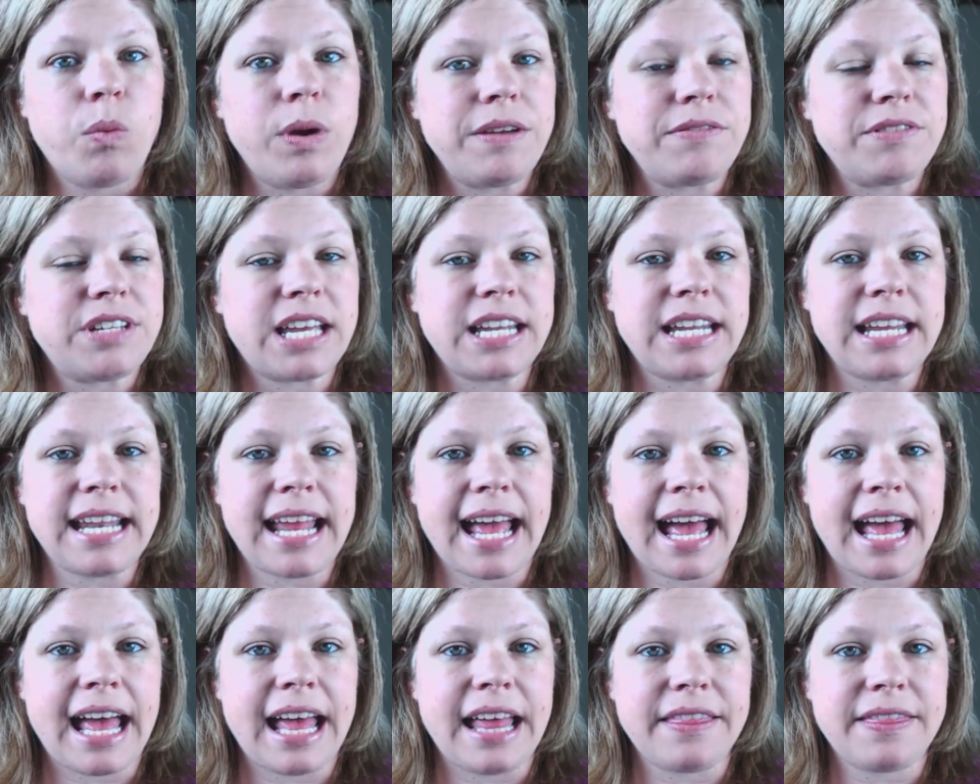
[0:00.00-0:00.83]
We've done
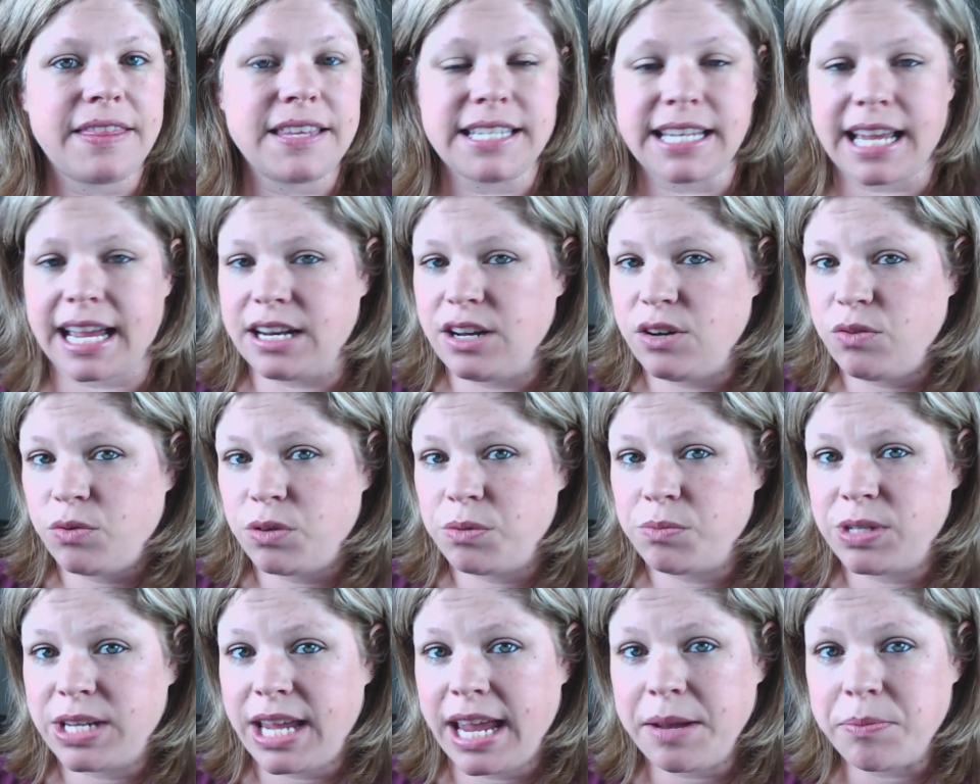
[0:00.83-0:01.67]
it at the
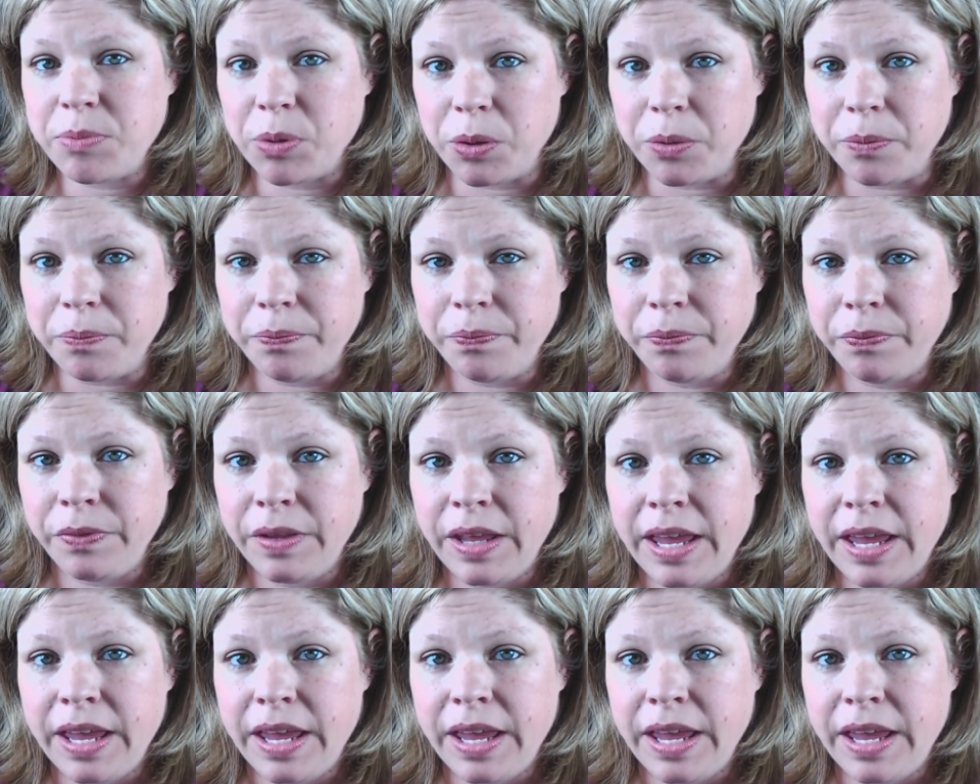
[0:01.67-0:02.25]
dining room table.